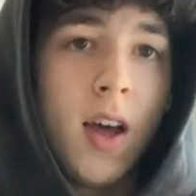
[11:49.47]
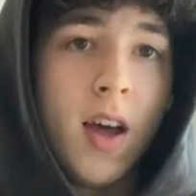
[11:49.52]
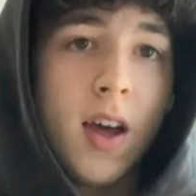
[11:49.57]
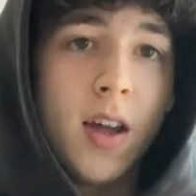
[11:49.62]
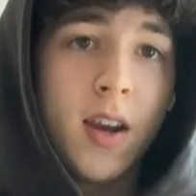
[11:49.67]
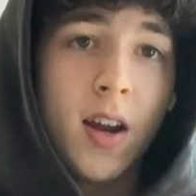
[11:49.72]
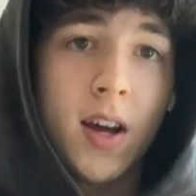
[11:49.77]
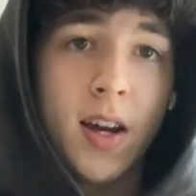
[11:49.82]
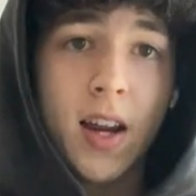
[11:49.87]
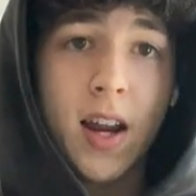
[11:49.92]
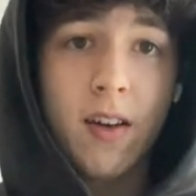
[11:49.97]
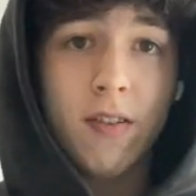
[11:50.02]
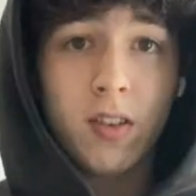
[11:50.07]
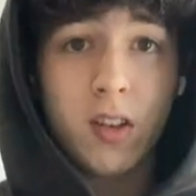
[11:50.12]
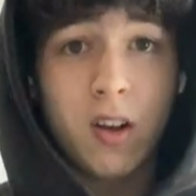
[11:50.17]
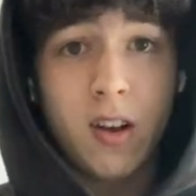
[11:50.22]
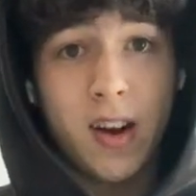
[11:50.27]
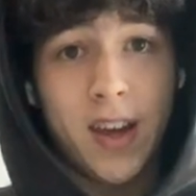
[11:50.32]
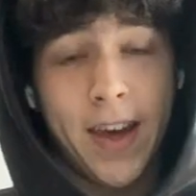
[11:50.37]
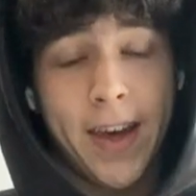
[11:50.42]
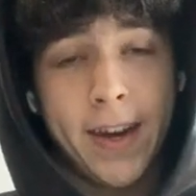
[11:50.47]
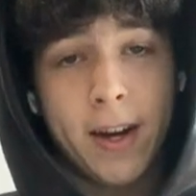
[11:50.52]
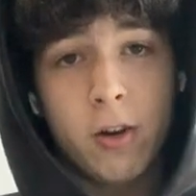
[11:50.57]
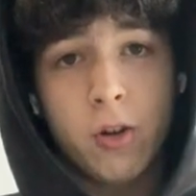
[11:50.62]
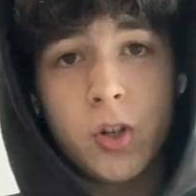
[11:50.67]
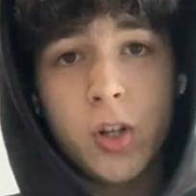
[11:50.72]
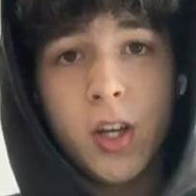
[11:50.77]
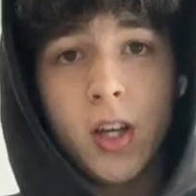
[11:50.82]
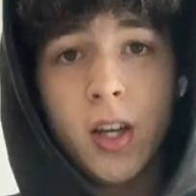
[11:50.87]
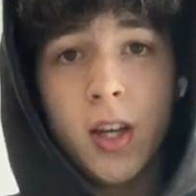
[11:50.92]
not gonna have a lot of
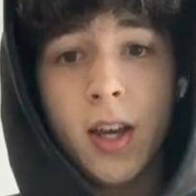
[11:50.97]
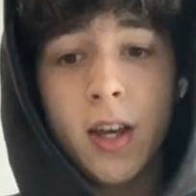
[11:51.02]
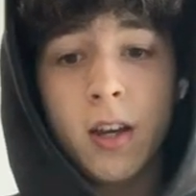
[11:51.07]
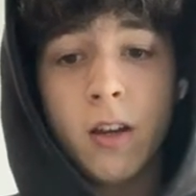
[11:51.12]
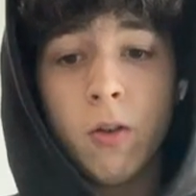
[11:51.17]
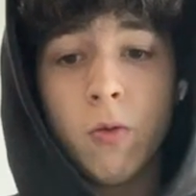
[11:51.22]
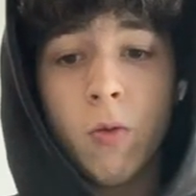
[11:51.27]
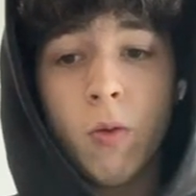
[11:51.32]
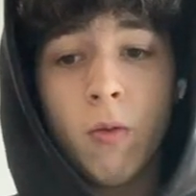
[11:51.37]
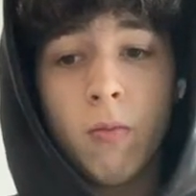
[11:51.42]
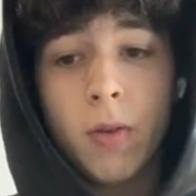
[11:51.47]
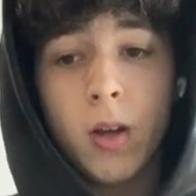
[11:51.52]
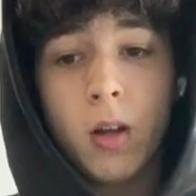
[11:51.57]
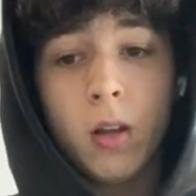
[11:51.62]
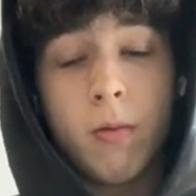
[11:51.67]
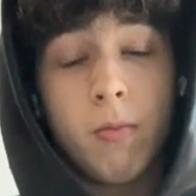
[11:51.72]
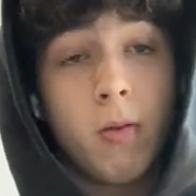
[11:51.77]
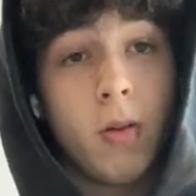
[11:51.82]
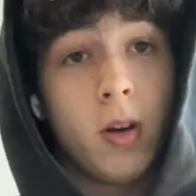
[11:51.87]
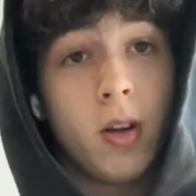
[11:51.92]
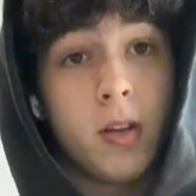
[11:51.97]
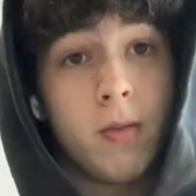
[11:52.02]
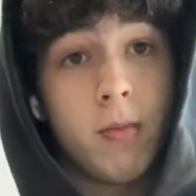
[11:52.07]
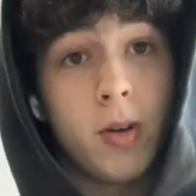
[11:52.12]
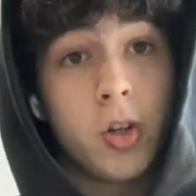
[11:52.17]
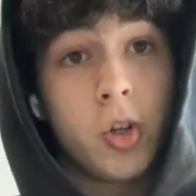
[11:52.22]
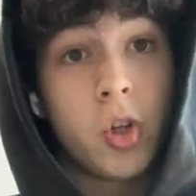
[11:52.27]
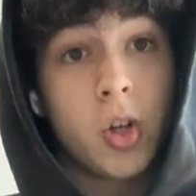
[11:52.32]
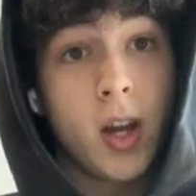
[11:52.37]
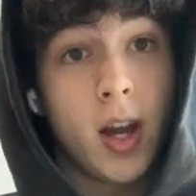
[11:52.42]
energy, and you won't be able to put as
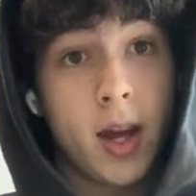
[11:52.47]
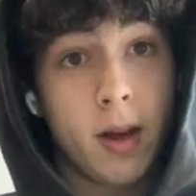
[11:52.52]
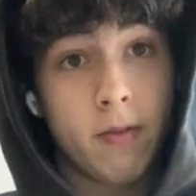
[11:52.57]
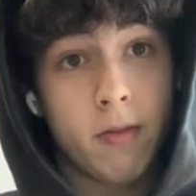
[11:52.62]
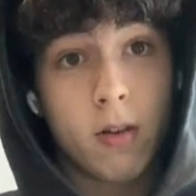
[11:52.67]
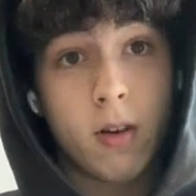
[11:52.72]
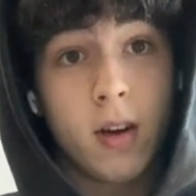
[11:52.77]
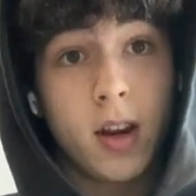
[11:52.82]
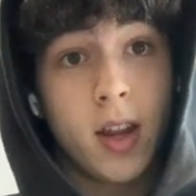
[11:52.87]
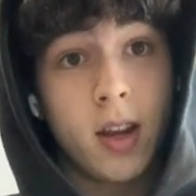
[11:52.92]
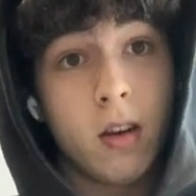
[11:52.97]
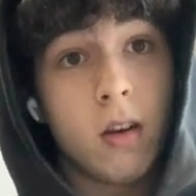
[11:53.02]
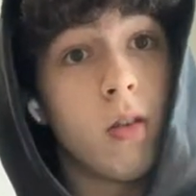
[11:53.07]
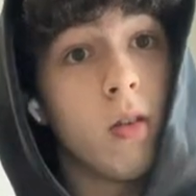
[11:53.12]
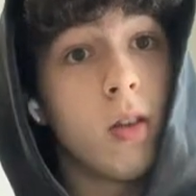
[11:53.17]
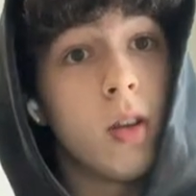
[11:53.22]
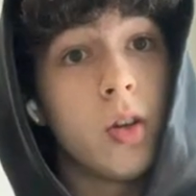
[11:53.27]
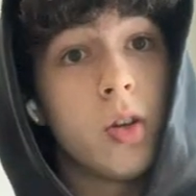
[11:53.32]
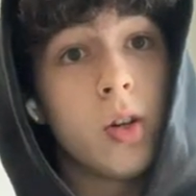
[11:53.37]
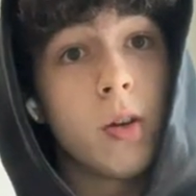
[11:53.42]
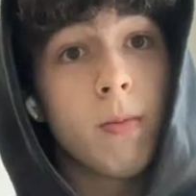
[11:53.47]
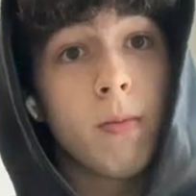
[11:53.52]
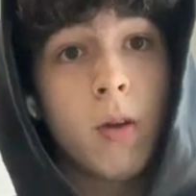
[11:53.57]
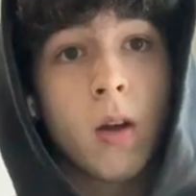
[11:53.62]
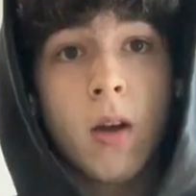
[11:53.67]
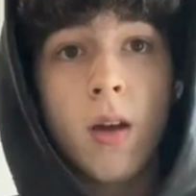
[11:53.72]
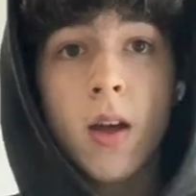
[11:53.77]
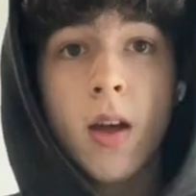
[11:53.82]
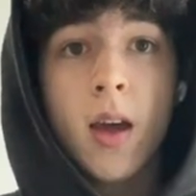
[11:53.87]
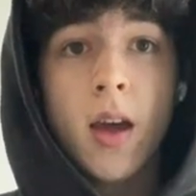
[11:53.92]
much effort into the gym,
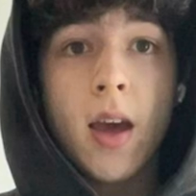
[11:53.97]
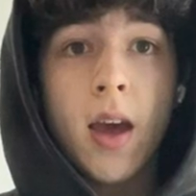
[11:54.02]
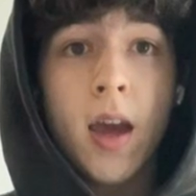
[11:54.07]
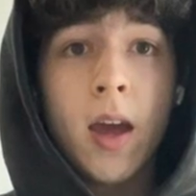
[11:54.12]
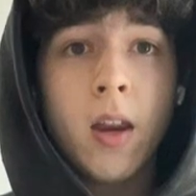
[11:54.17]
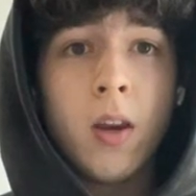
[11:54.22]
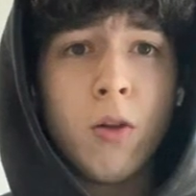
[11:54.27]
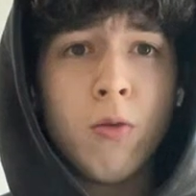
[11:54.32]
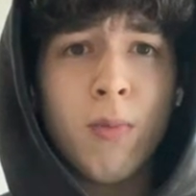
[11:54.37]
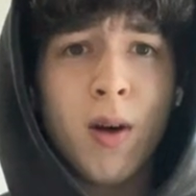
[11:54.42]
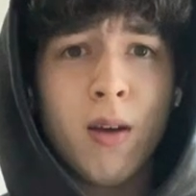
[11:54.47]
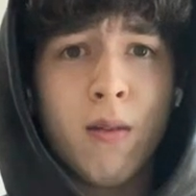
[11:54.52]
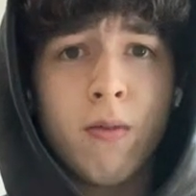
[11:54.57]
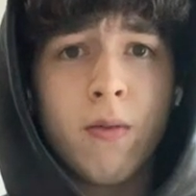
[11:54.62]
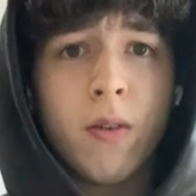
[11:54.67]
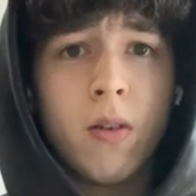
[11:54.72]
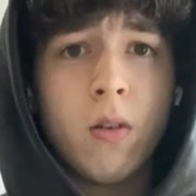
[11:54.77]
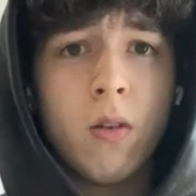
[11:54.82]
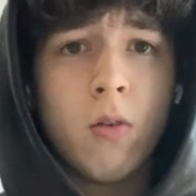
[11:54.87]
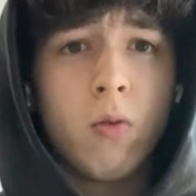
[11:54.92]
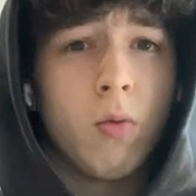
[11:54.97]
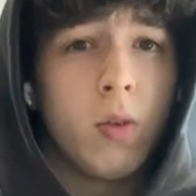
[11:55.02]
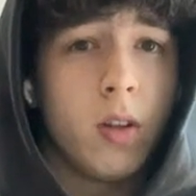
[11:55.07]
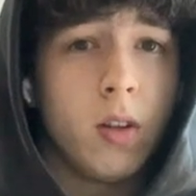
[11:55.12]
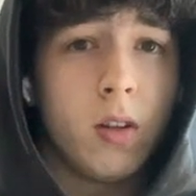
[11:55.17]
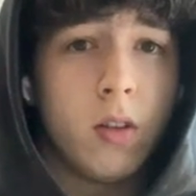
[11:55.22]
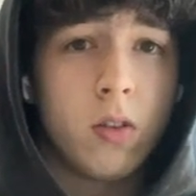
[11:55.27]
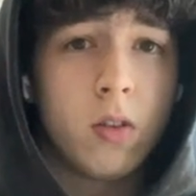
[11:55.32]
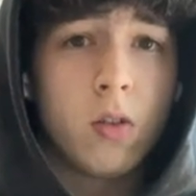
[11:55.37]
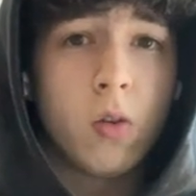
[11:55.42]
and you might feel really
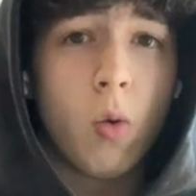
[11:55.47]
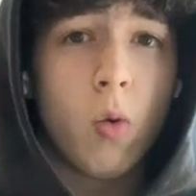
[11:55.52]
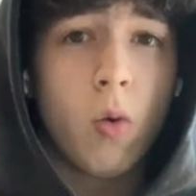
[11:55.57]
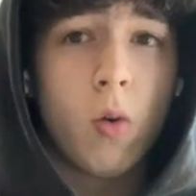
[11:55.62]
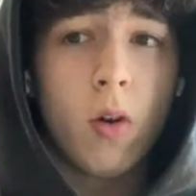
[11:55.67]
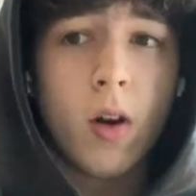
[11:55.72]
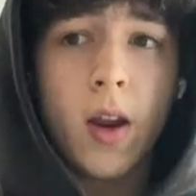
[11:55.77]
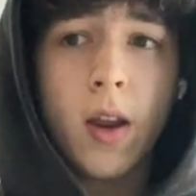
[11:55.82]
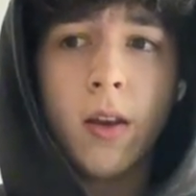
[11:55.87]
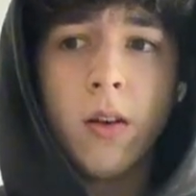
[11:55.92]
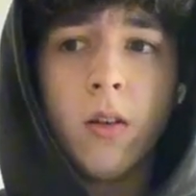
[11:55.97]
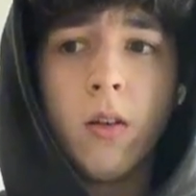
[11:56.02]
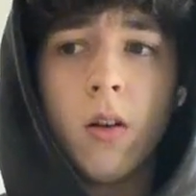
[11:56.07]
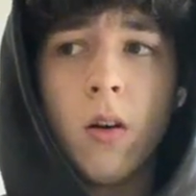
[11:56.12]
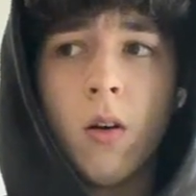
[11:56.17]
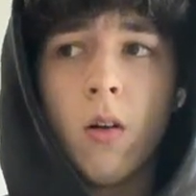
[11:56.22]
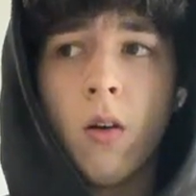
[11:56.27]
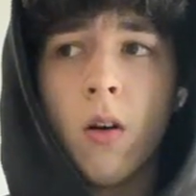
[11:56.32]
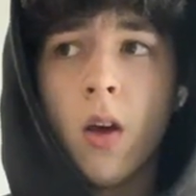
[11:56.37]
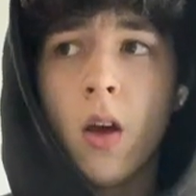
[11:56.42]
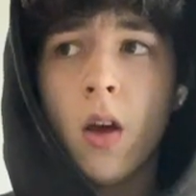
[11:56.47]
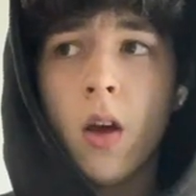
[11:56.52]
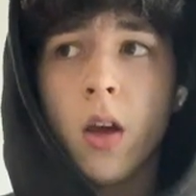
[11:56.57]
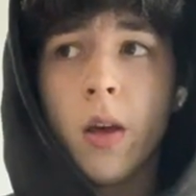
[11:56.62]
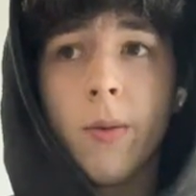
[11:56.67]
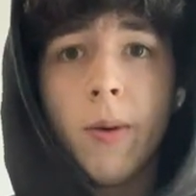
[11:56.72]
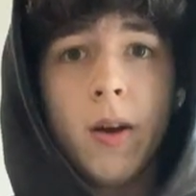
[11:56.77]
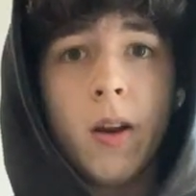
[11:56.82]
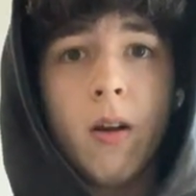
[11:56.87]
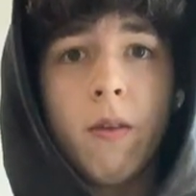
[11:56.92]
sore, and you
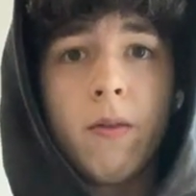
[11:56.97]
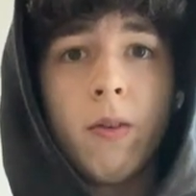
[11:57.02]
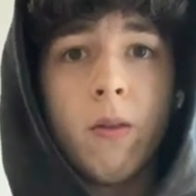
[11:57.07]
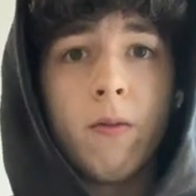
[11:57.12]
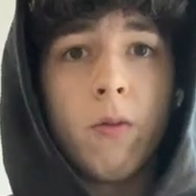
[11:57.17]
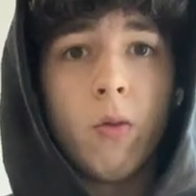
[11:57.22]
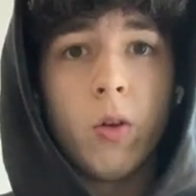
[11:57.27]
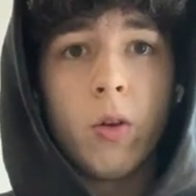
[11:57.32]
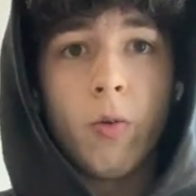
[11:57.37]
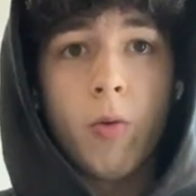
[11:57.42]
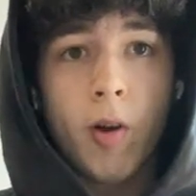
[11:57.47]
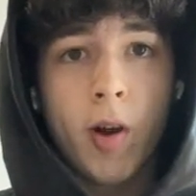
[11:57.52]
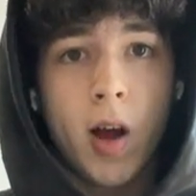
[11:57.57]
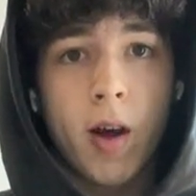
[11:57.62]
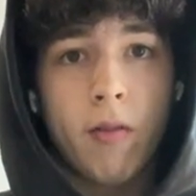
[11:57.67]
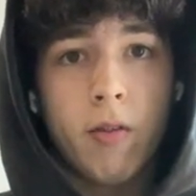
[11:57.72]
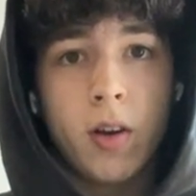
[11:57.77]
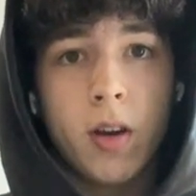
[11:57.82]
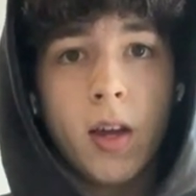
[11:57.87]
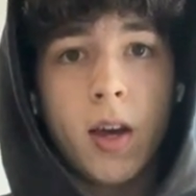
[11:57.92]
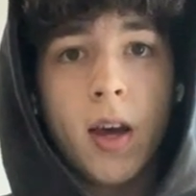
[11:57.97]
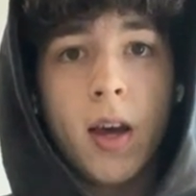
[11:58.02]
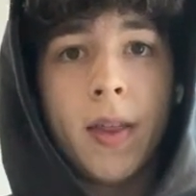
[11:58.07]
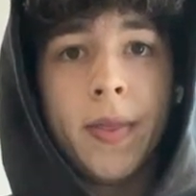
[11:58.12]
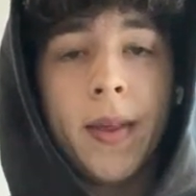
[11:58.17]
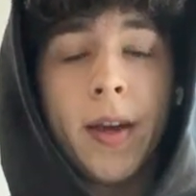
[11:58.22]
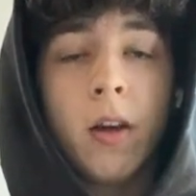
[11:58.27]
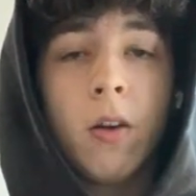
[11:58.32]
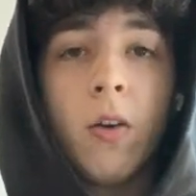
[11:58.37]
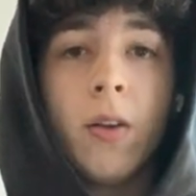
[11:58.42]
might not feel fully recovered yet, and
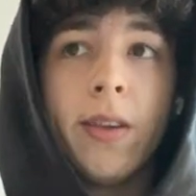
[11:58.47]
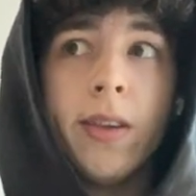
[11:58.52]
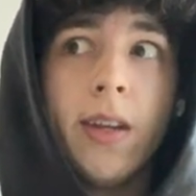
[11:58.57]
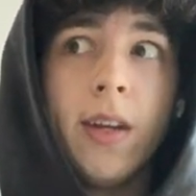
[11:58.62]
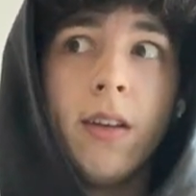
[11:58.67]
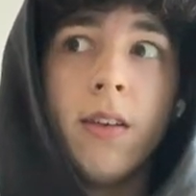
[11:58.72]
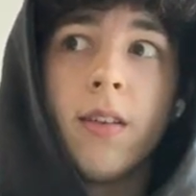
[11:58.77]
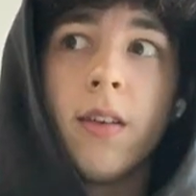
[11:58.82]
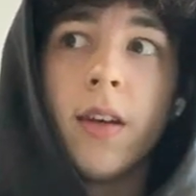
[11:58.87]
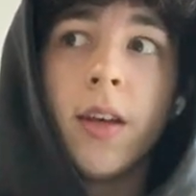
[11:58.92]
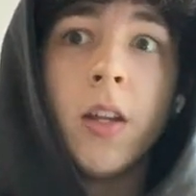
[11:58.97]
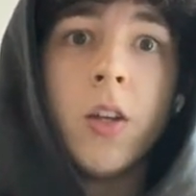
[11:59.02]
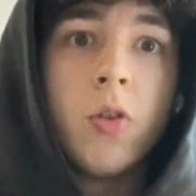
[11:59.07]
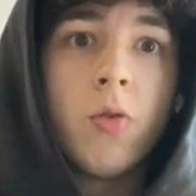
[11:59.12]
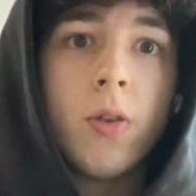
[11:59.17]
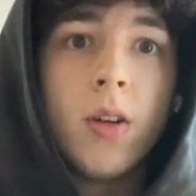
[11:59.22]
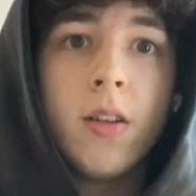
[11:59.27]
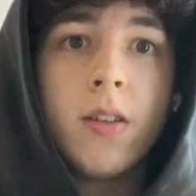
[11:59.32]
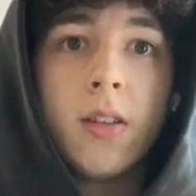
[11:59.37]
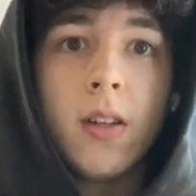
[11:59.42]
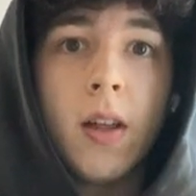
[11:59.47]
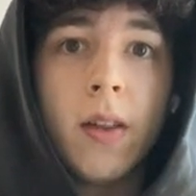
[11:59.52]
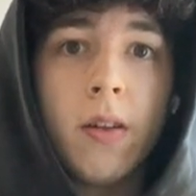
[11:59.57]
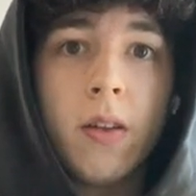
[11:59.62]
that could lead to injuries and other